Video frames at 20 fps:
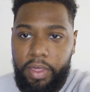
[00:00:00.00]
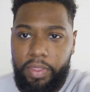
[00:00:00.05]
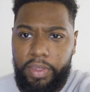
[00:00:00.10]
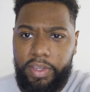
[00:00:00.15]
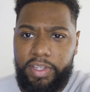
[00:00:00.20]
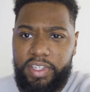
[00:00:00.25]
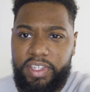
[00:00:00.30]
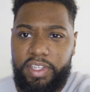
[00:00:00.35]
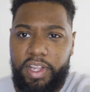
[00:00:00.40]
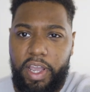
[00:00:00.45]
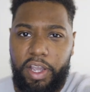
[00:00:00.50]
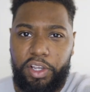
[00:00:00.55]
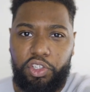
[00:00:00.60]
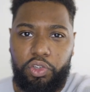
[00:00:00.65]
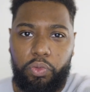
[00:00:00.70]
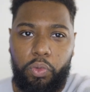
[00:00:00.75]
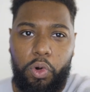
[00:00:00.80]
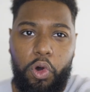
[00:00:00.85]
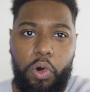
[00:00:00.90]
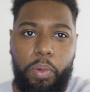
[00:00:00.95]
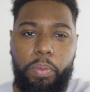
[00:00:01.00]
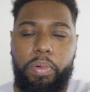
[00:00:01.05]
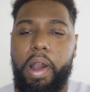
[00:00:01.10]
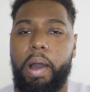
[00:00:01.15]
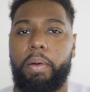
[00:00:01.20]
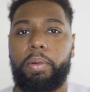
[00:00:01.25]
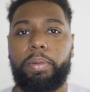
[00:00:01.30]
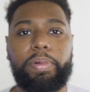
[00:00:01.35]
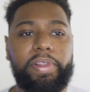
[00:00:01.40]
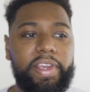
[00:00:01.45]
This next role
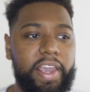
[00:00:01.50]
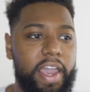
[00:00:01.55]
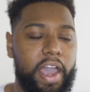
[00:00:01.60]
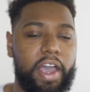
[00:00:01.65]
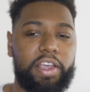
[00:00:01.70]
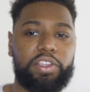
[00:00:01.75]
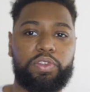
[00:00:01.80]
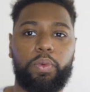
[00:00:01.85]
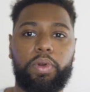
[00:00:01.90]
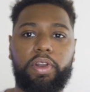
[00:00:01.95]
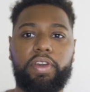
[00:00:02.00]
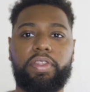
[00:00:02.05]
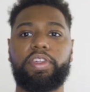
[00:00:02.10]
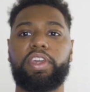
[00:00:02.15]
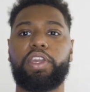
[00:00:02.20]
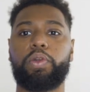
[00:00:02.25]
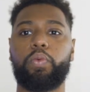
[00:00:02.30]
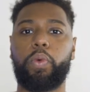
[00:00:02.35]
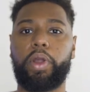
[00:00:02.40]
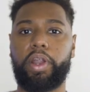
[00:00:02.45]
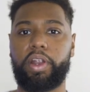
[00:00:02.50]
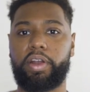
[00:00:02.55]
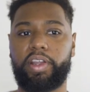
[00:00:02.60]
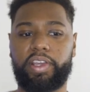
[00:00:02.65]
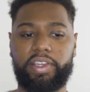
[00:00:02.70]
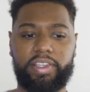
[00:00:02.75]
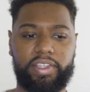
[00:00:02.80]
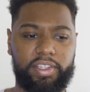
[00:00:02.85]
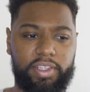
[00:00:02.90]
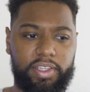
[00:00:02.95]
probably has one of the
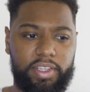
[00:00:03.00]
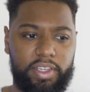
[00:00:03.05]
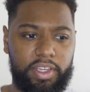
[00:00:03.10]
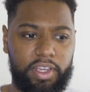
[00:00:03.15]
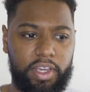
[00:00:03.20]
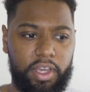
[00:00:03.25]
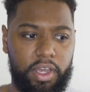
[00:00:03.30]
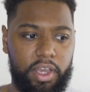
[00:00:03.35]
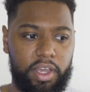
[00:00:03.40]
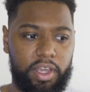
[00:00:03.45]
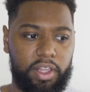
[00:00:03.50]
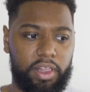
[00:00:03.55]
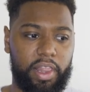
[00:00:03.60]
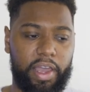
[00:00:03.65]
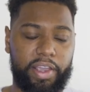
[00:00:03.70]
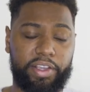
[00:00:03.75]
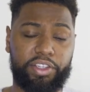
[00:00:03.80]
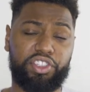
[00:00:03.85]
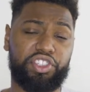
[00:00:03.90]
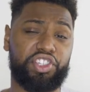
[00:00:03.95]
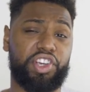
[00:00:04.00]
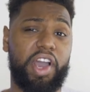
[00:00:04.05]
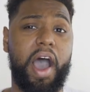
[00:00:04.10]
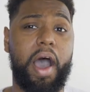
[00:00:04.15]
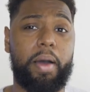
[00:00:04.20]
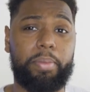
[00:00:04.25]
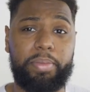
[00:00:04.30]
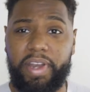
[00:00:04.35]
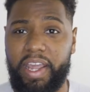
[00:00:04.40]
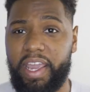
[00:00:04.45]
weirdest
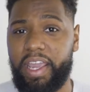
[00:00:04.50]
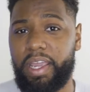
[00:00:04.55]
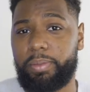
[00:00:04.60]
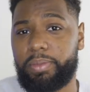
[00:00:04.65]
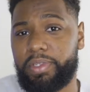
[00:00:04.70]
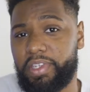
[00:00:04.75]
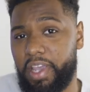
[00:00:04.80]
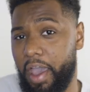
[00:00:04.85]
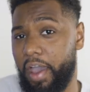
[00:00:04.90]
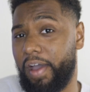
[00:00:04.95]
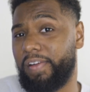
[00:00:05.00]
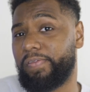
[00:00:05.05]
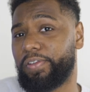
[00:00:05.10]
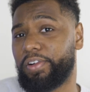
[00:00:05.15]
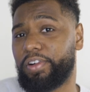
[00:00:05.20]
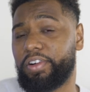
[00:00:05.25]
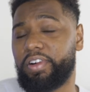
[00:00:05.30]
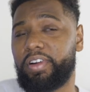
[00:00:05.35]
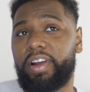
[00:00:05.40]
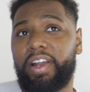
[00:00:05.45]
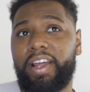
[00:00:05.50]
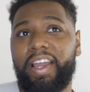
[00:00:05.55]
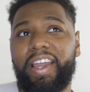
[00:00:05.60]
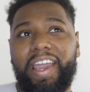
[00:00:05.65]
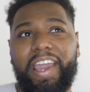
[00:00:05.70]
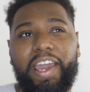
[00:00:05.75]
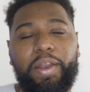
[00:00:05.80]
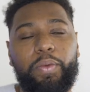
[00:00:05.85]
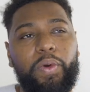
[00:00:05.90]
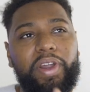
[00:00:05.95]
job names ever.
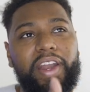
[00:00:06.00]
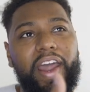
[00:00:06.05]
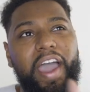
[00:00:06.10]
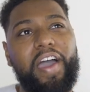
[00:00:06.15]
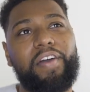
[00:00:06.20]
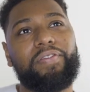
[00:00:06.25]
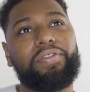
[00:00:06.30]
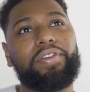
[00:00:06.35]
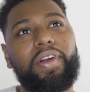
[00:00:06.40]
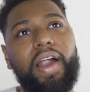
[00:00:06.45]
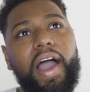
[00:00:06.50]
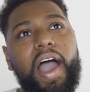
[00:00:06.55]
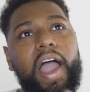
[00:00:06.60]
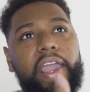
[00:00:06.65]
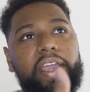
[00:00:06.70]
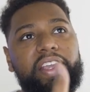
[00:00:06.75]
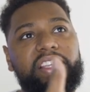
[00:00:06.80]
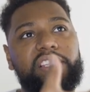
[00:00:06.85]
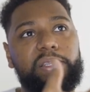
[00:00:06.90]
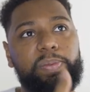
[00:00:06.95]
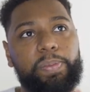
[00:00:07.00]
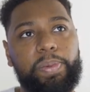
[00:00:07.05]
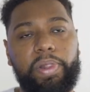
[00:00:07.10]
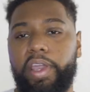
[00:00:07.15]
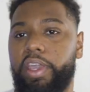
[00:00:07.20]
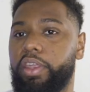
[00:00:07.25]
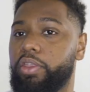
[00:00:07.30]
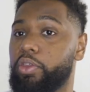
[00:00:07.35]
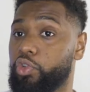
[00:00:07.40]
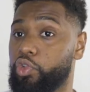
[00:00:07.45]
And whenever I
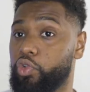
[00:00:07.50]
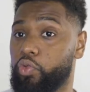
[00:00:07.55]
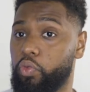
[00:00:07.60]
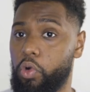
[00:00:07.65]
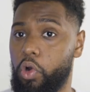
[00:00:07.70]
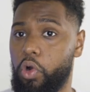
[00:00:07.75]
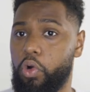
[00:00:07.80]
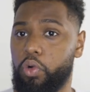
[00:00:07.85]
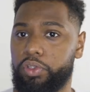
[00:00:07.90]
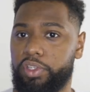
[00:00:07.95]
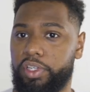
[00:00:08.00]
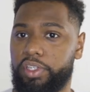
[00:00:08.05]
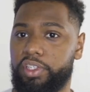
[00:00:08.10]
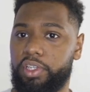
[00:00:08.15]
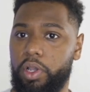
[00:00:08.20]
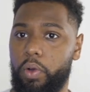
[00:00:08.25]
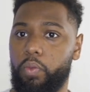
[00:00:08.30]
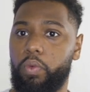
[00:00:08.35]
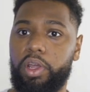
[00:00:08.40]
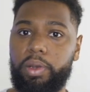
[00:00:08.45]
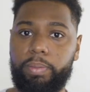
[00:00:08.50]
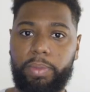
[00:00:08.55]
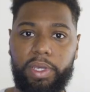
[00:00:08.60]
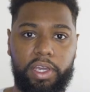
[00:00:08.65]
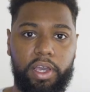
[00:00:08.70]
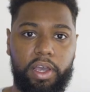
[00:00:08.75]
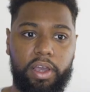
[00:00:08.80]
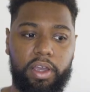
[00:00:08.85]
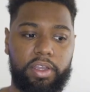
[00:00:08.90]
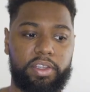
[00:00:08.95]
explain this role to someone,
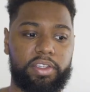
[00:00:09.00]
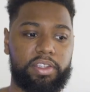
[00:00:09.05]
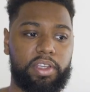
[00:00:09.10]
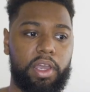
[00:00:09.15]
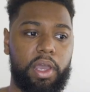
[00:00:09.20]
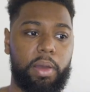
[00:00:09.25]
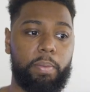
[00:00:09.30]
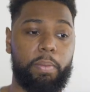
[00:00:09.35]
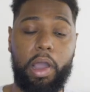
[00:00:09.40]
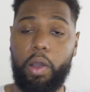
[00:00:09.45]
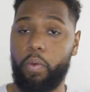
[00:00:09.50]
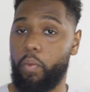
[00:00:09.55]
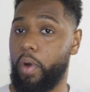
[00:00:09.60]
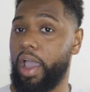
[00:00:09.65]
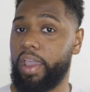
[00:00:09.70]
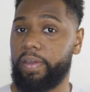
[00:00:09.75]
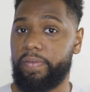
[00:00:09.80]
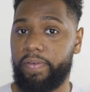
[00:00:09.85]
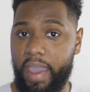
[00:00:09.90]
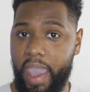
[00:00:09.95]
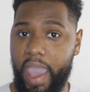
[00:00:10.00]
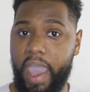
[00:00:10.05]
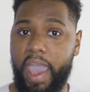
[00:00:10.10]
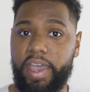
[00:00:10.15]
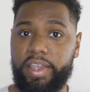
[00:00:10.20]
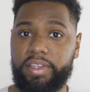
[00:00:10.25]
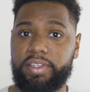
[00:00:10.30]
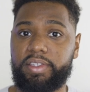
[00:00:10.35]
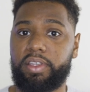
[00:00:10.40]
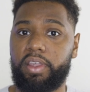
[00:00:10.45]
because my wife
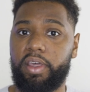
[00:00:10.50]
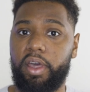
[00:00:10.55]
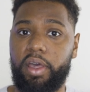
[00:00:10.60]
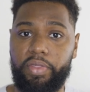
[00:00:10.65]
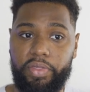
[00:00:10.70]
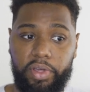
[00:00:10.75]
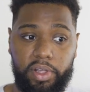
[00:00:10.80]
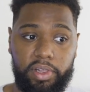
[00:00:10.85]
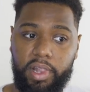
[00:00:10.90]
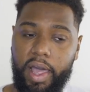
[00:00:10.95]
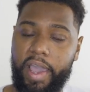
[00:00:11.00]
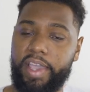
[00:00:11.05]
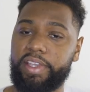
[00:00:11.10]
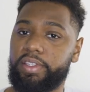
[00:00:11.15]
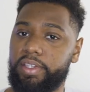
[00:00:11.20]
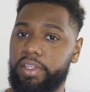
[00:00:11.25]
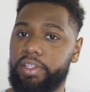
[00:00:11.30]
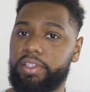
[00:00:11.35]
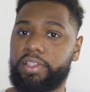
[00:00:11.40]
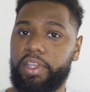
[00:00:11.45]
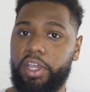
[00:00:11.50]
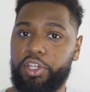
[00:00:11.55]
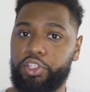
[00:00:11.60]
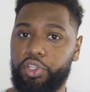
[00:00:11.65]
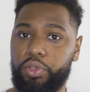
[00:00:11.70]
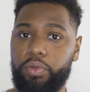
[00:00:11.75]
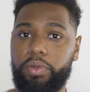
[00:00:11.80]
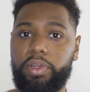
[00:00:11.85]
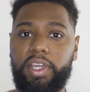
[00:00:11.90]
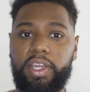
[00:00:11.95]
has the license
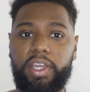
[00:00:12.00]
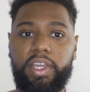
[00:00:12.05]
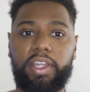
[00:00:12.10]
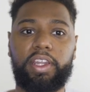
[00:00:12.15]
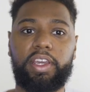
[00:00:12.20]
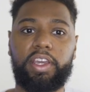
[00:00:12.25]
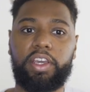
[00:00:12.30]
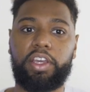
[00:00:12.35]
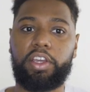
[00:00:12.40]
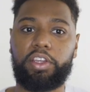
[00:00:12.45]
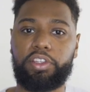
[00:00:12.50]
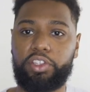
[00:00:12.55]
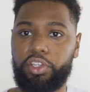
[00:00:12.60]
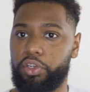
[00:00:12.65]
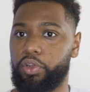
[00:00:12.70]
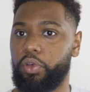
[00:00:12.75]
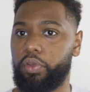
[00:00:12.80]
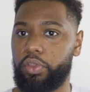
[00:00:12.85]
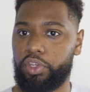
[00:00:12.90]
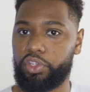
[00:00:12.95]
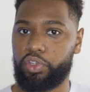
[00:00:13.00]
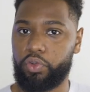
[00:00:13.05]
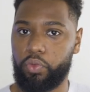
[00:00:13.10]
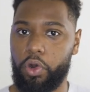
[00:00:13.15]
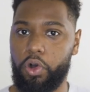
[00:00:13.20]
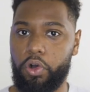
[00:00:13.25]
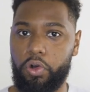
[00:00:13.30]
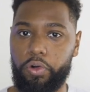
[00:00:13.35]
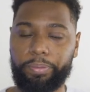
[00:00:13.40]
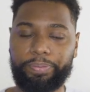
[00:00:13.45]
that you need to do this
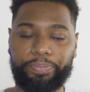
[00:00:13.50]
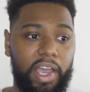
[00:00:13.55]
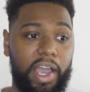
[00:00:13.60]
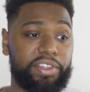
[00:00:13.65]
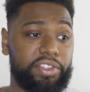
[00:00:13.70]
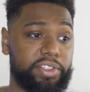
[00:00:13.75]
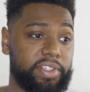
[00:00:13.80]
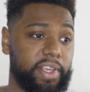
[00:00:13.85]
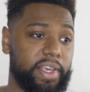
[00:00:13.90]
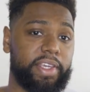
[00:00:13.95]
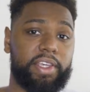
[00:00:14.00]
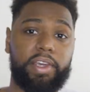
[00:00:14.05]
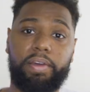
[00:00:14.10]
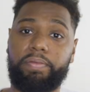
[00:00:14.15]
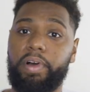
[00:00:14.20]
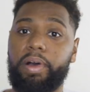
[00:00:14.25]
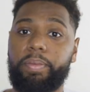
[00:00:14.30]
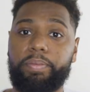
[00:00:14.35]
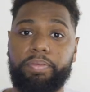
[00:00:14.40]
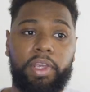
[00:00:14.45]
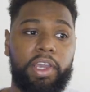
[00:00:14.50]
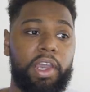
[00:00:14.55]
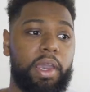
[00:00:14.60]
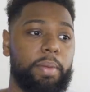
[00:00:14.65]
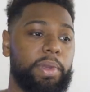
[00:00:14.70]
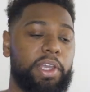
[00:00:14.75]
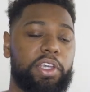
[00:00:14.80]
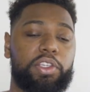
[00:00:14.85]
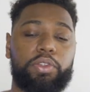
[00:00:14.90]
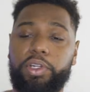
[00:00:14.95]
role, I just give up,
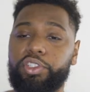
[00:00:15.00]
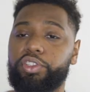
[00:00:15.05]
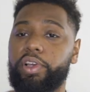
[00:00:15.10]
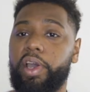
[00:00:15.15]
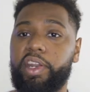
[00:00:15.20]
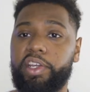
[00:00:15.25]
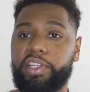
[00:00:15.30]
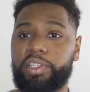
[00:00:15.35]
because when I try to